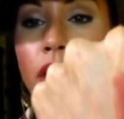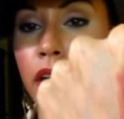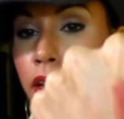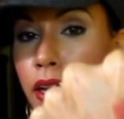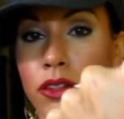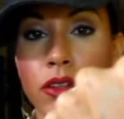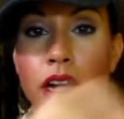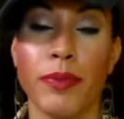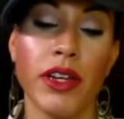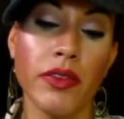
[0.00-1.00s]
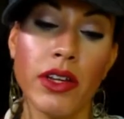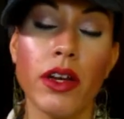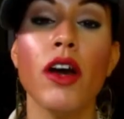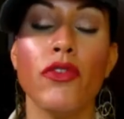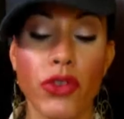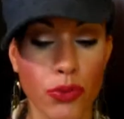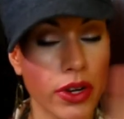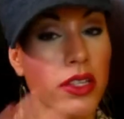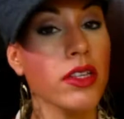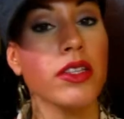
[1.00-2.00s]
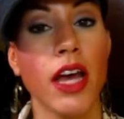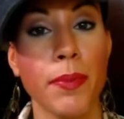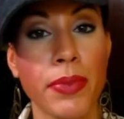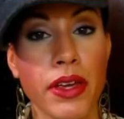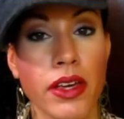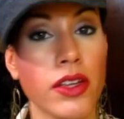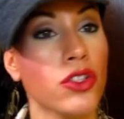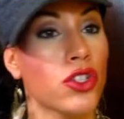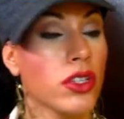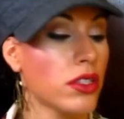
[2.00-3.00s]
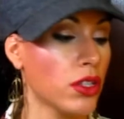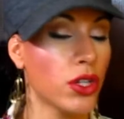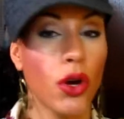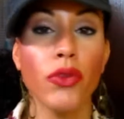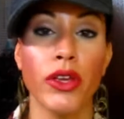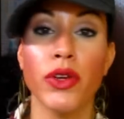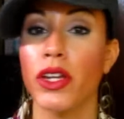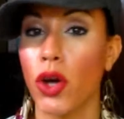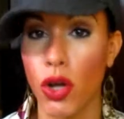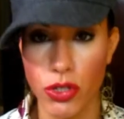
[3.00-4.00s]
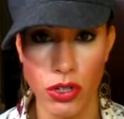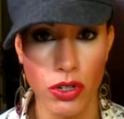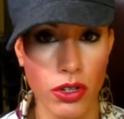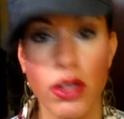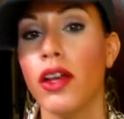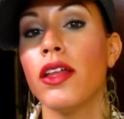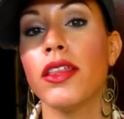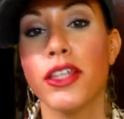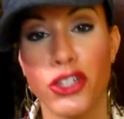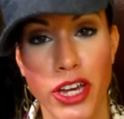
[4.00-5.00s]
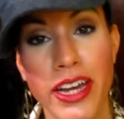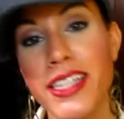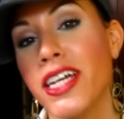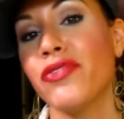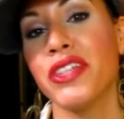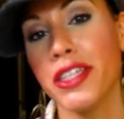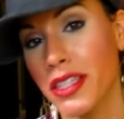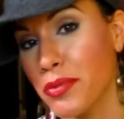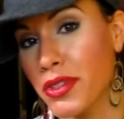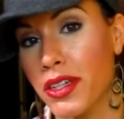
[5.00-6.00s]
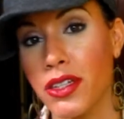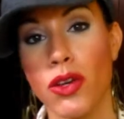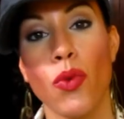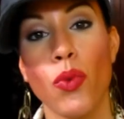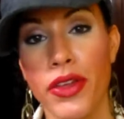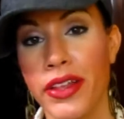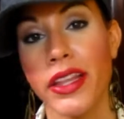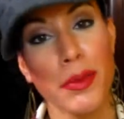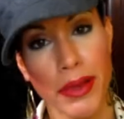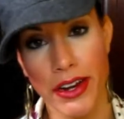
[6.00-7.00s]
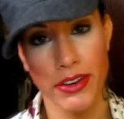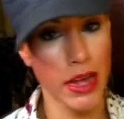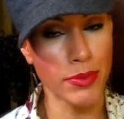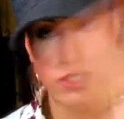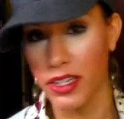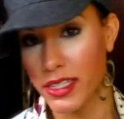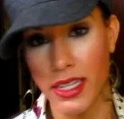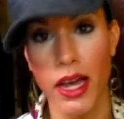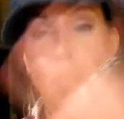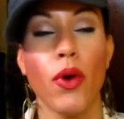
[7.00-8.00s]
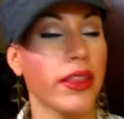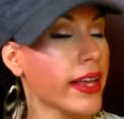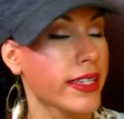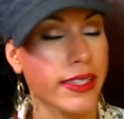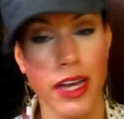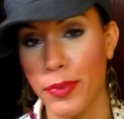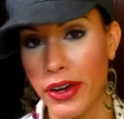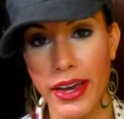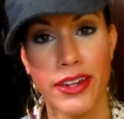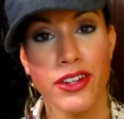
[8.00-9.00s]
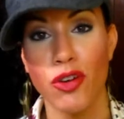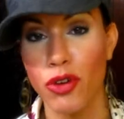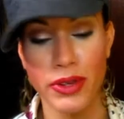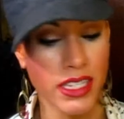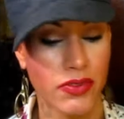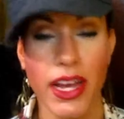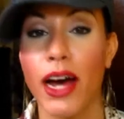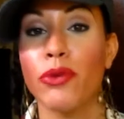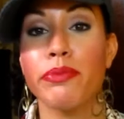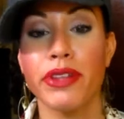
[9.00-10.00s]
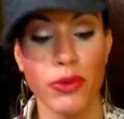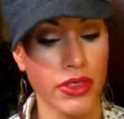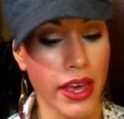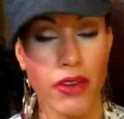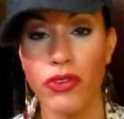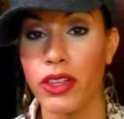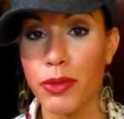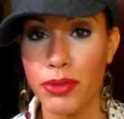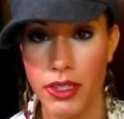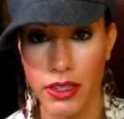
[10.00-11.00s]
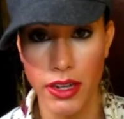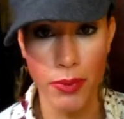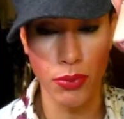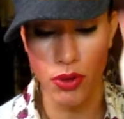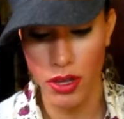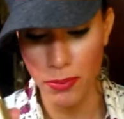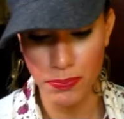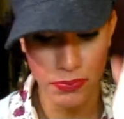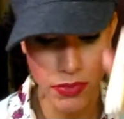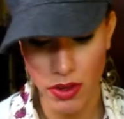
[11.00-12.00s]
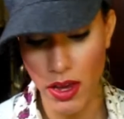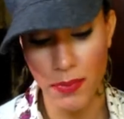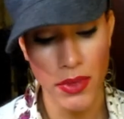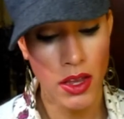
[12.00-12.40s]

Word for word: again, I'm not even, for the rest of the time being, just know that you can alter the shades of these lipstick with lip liner. I'm just gonna say that one last time, okay? No more, because if not, I'll repeat it with every lipstick that I pull up, okay?